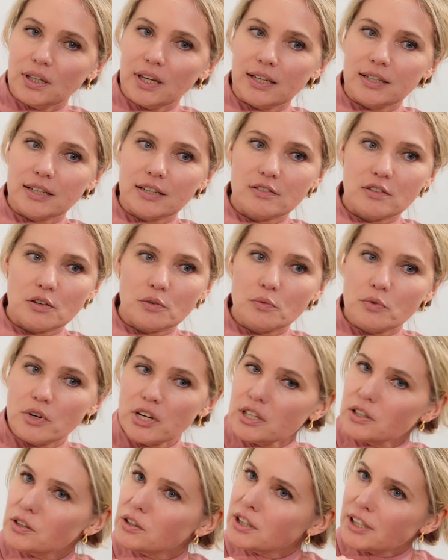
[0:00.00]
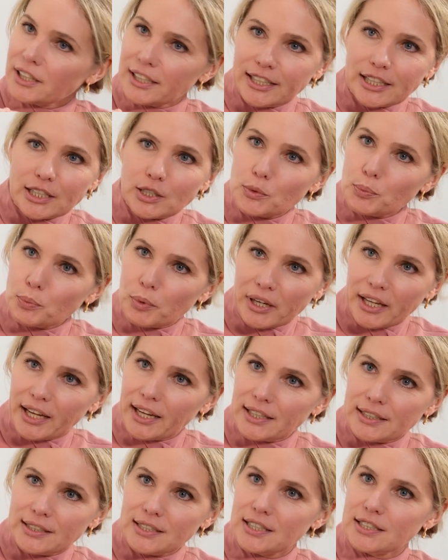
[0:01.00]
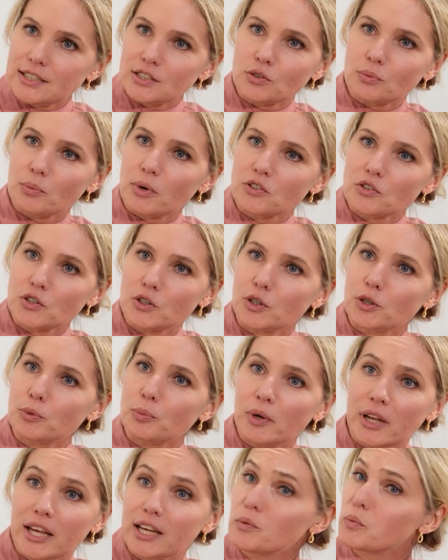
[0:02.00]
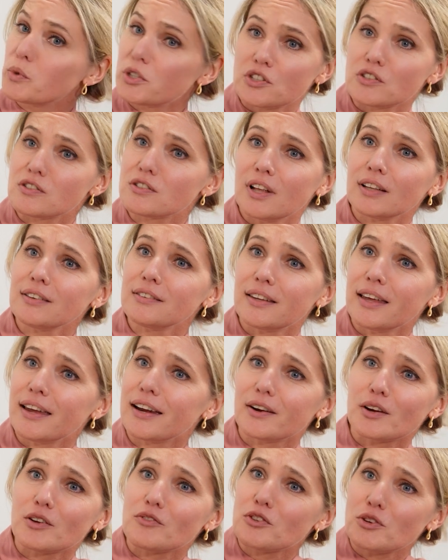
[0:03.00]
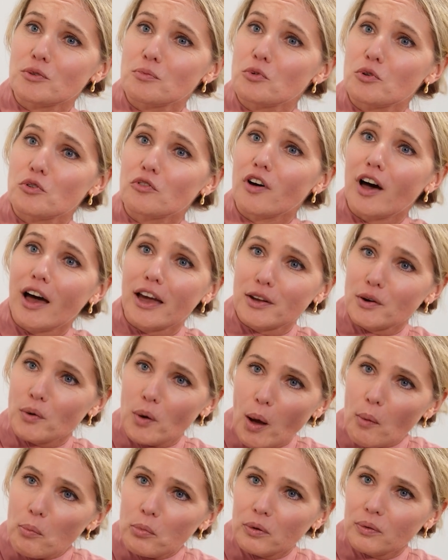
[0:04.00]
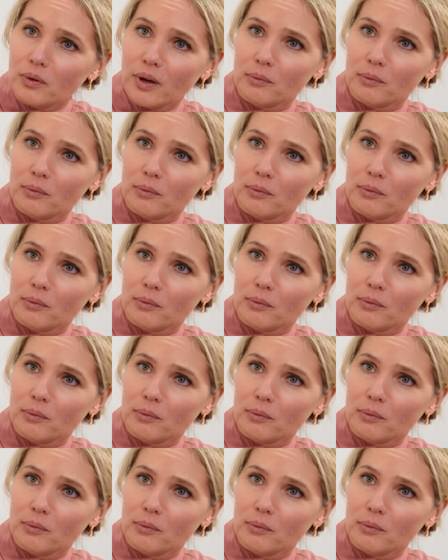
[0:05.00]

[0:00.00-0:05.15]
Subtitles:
And there's a real clear plane, the intermuscular plane, which is not there if you move higher up.